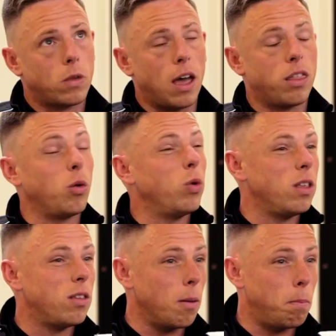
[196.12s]
I think we
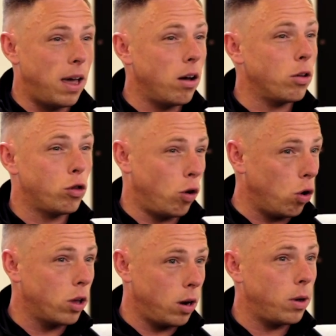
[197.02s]
need to get better at
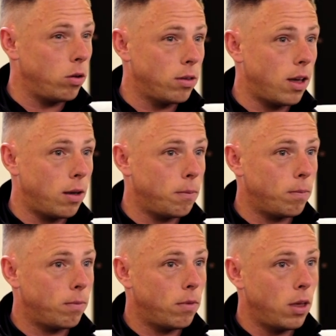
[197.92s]
talking about it
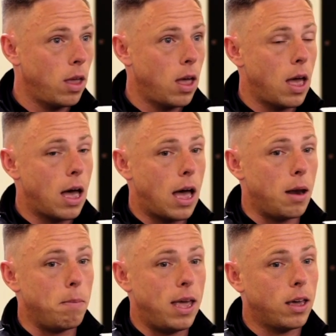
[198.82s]

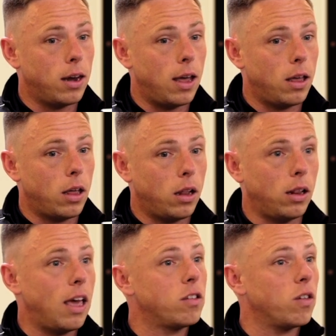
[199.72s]
and making it
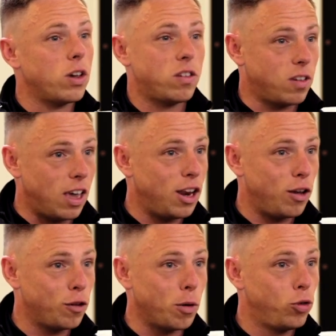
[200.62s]
less of a scary
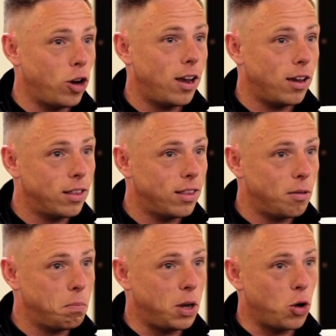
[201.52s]
subject,
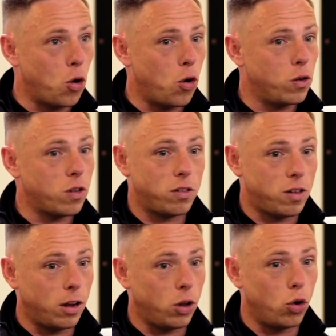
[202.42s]
because I
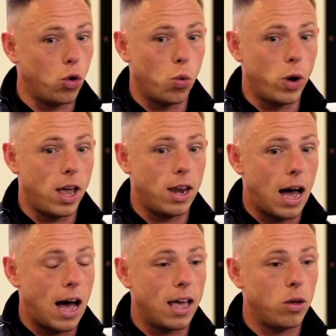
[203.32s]
certainly know when
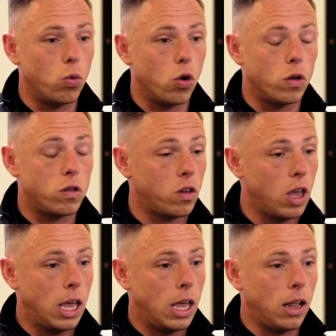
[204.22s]
I was
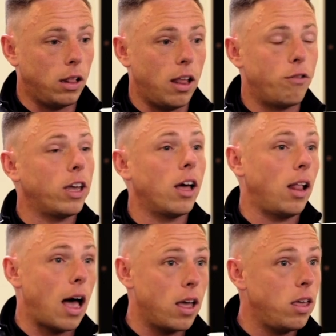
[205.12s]
living a
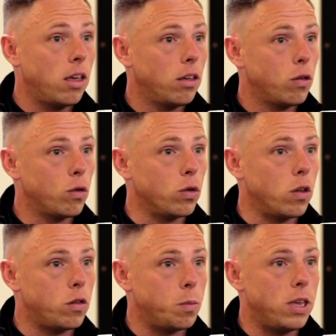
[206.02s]
lie, so to
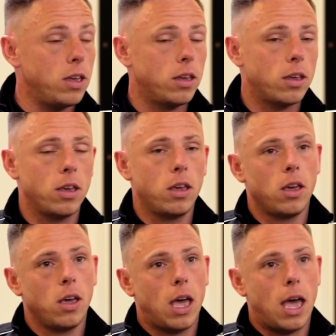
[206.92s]
speak,
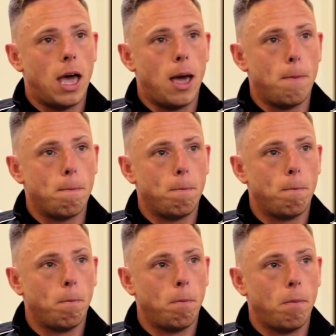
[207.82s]
I
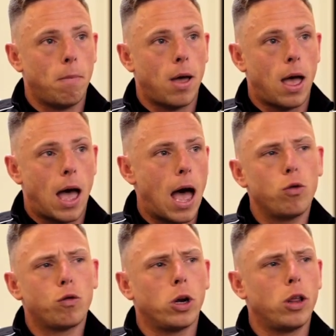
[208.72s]

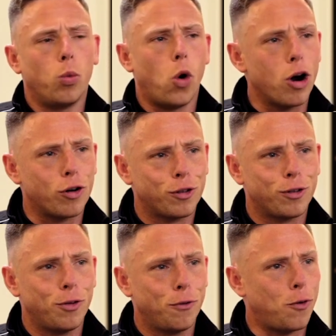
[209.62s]
was one of the
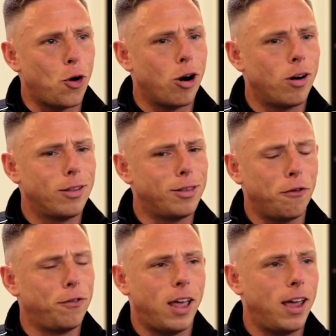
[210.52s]
worst for
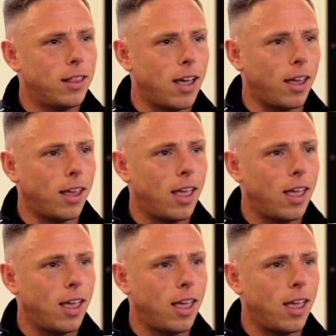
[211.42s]
deflecting